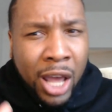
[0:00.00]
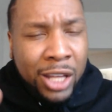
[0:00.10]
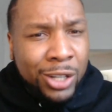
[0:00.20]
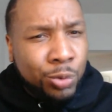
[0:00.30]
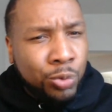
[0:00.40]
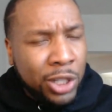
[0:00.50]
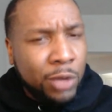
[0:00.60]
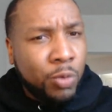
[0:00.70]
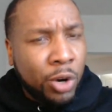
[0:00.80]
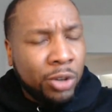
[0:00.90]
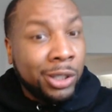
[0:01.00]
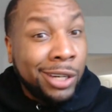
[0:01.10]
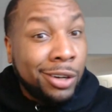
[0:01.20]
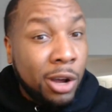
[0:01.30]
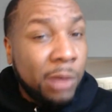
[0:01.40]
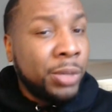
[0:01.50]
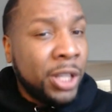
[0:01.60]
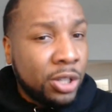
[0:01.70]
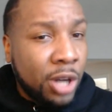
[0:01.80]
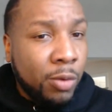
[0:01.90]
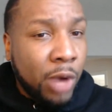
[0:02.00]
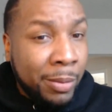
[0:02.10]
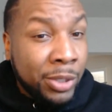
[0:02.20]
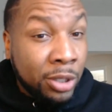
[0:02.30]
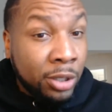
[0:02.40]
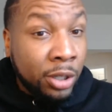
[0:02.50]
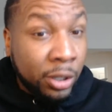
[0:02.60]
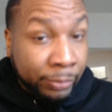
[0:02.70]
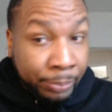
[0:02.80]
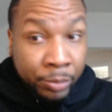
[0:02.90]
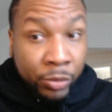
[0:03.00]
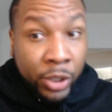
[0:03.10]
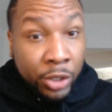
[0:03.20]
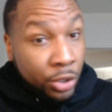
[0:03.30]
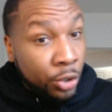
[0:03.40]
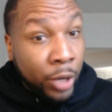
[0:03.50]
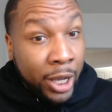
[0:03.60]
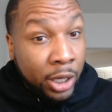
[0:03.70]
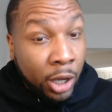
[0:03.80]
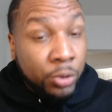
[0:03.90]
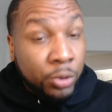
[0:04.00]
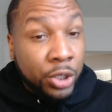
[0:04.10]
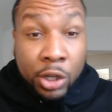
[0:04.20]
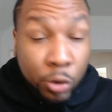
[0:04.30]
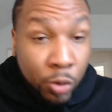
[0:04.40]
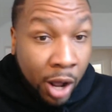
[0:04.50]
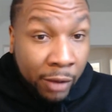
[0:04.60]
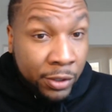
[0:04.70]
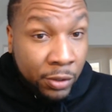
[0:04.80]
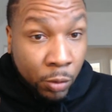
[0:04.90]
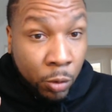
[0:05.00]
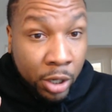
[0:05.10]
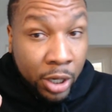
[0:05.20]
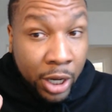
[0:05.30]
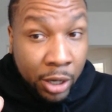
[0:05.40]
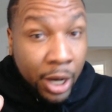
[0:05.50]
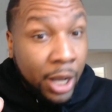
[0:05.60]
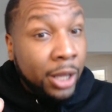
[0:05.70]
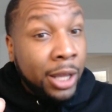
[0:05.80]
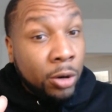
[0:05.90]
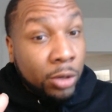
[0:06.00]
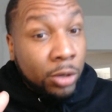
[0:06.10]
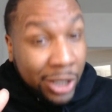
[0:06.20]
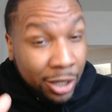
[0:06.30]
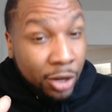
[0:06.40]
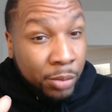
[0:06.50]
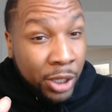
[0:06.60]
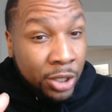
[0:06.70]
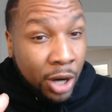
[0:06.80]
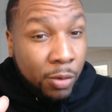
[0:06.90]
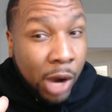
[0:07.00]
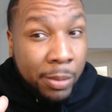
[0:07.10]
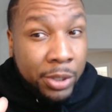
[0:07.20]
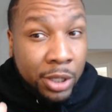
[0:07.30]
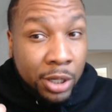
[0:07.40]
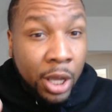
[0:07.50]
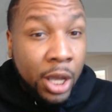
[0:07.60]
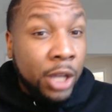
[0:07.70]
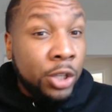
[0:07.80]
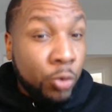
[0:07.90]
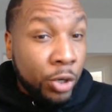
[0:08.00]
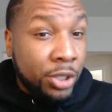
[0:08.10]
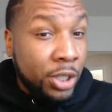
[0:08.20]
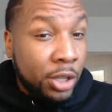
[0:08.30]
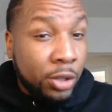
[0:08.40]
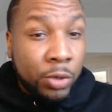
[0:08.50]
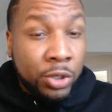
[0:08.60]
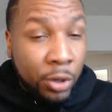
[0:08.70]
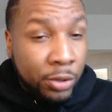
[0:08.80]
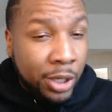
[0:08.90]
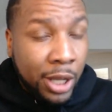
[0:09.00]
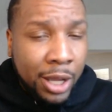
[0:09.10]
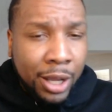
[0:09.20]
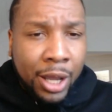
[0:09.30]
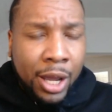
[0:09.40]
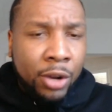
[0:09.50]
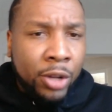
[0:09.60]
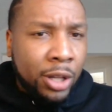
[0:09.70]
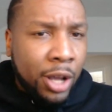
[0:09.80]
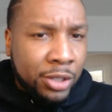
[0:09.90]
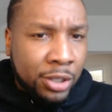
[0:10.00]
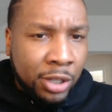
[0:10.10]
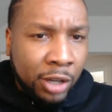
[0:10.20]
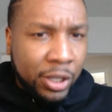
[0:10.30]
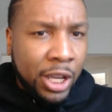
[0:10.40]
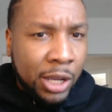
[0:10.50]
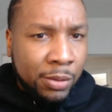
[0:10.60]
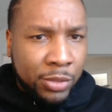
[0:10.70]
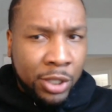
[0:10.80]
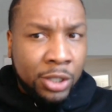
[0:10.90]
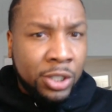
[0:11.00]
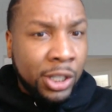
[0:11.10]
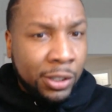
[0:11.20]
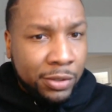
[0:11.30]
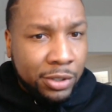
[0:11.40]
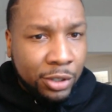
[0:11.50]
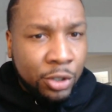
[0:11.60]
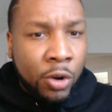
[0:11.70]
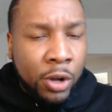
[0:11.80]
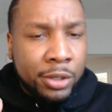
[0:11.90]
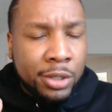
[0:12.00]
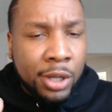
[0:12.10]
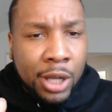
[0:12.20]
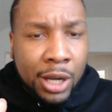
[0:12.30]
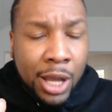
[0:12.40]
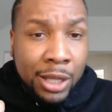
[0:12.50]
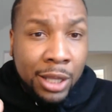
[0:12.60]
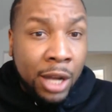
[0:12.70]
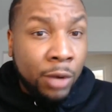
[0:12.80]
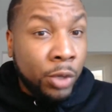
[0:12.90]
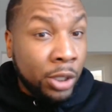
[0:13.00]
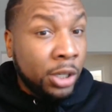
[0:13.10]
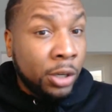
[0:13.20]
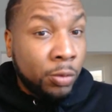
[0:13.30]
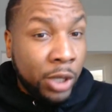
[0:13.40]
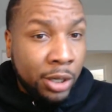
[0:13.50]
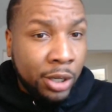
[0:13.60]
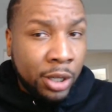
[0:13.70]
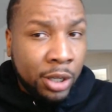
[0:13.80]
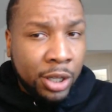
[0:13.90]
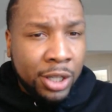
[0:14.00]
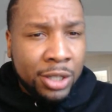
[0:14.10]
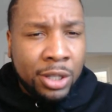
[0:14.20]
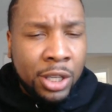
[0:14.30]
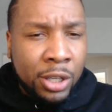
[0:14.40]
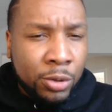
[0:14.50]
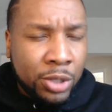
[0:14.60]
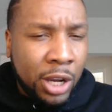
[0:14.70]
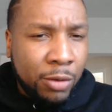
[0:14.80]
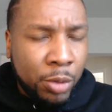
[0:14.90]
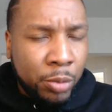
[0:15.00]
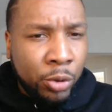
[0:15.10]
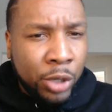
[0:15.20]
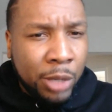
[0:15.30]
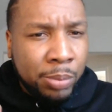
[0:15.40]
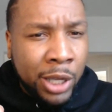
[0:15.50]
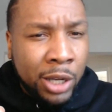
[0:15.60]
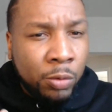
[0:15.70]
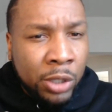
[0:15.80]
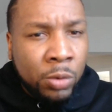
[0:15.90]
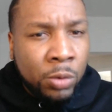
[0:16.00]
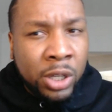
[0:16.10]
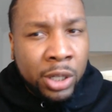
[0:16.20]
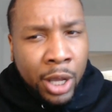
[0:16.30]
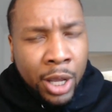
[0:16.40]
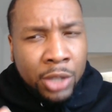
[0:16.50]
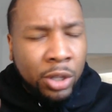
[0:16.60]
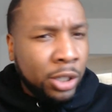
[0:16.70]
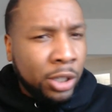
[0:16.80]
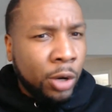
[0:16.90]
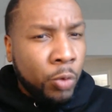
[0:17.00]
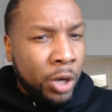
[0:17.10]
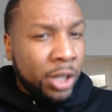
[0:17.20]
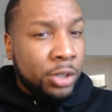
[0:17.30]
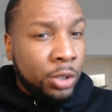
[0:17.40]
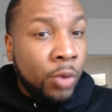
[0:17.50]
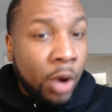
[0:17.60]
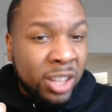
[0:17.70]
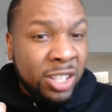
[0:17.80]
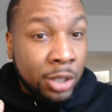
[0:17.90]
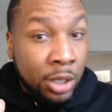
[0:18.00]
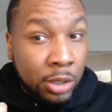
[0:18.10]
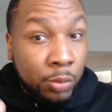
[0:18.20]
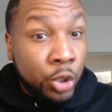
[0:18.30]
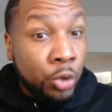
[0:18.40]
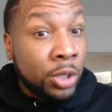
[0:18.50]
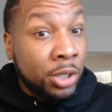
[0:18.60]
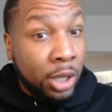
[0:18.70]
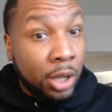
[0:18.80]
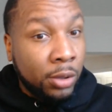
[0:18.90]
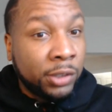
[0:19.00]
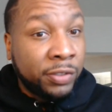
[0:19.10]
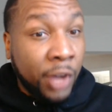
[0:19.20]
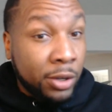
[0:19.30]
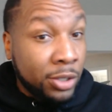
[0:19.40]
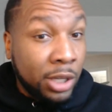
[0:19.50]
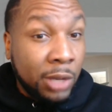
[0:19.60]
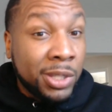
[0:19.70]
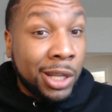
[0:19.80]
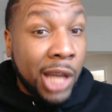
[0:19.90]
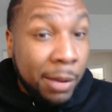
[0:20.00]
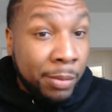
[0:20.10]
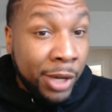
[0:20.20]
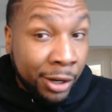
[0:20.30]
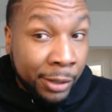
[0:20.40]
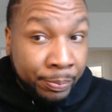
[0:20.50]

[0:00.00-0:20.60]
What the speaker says: They just really weren't leaning on Bijan Robinson enough. This new head coach and new offensive coordinator, they are leaning on Bijan Robinson, and you are seeing the results of that. I know they lost a tough game to the Chiefs, you know, on Sunday night. They had a really good win against the Eagles. Can't remember who they played in week one. So I think they're 1-2 on the season, but you can tell this Falcons team is a lot better.